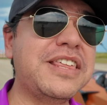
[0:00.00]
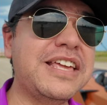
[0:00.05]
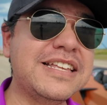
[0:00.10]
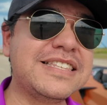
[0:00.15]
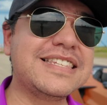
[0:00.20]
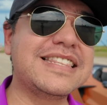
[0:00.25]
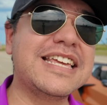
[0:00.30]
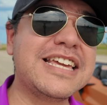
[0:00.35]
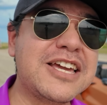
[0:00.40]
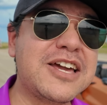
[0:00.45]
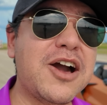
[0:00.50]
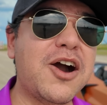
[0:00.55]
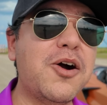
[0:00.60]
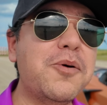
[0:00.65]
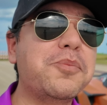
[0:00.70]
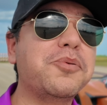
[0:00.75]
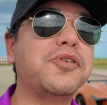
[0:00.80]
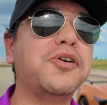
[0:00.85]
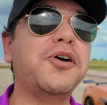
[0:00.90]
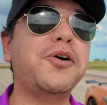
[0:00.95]
It's the
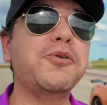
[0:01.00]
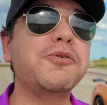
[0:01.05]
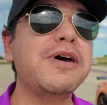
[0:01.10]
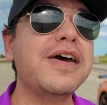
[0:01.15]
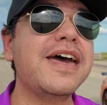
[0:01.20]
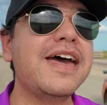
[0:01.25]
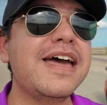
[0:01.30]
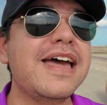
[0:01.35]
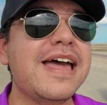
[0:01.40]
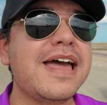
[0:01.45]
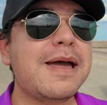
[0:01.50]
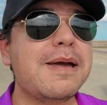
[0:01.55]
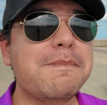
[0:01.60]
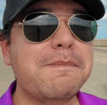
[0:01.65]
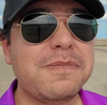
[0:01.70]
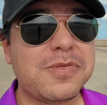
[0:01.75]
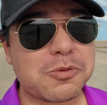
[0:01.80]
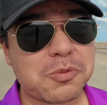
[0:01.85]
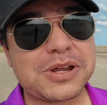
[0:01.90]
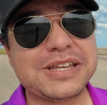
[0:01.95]
GoPro
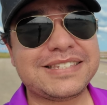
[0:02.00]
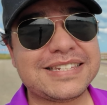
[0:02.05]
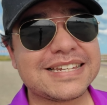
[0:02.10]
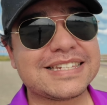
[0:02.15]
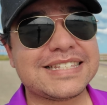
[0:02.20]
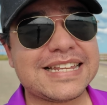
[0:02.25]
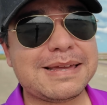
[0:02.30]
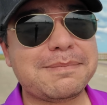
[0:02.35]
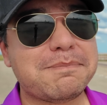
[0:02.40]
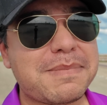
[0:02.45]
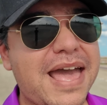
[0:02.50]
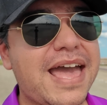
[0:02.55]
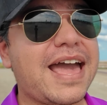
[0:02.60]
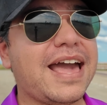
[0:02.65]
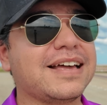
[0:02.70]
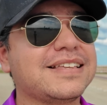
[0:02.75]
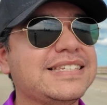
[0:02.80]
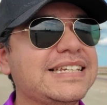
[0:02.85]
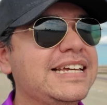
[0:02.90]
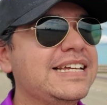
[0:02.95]
360
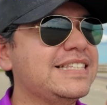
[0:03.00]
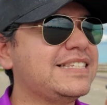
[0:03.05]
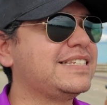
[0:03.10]
Max.